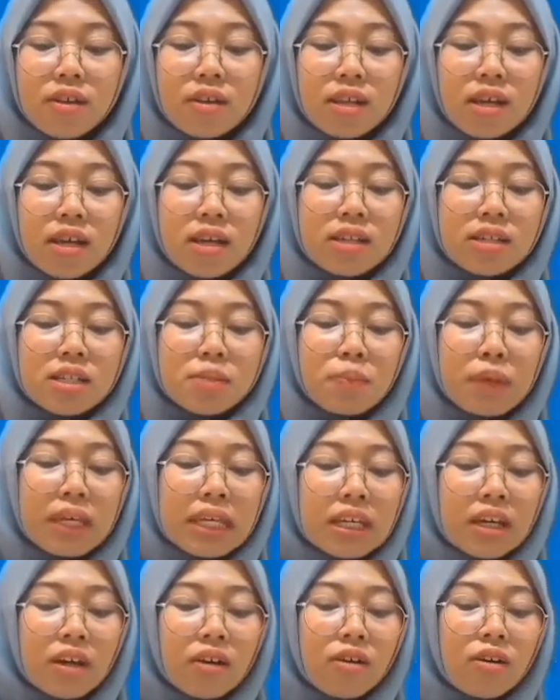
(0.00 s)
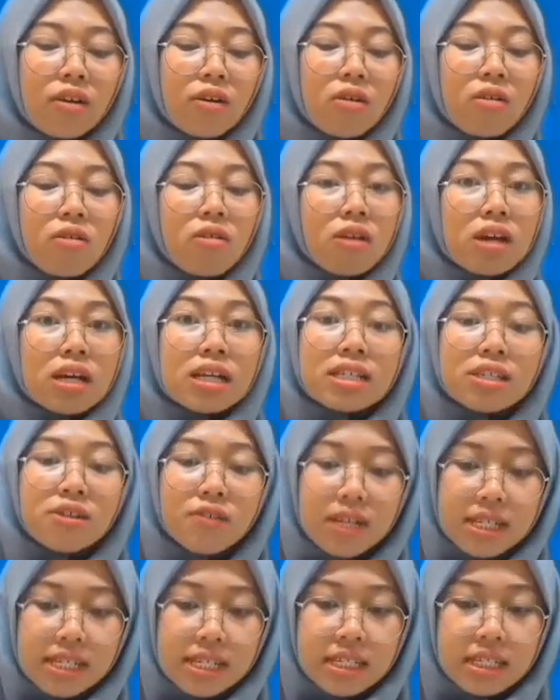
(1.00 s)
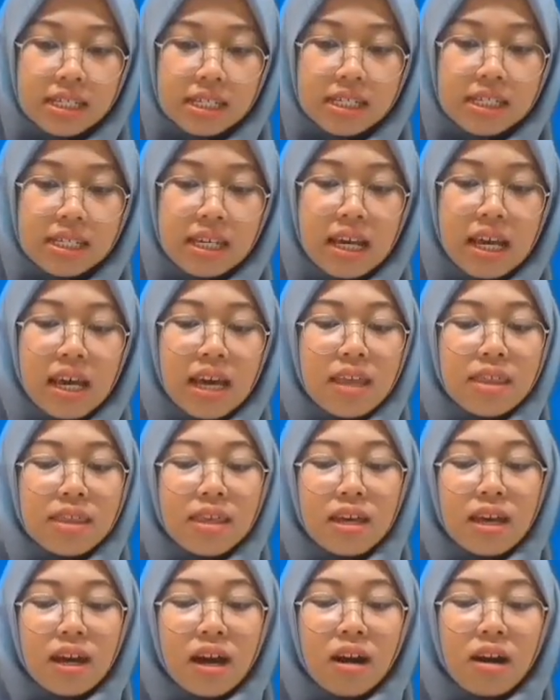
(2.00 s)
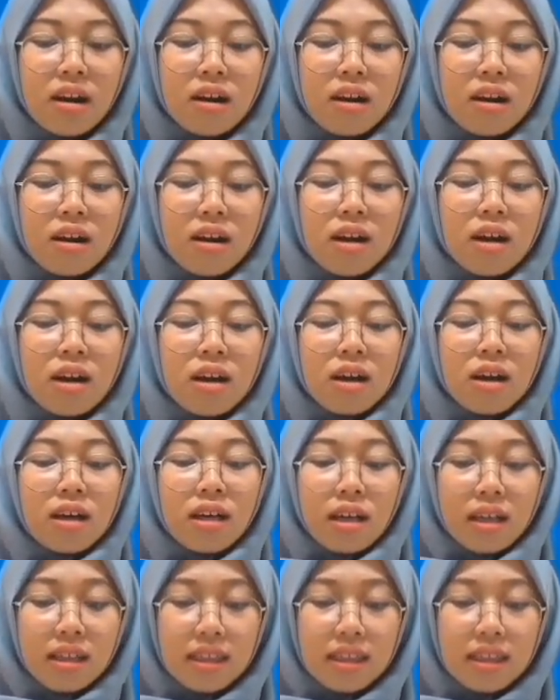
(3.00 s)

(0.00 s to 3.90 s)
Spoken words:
other than speaker or addressee. They are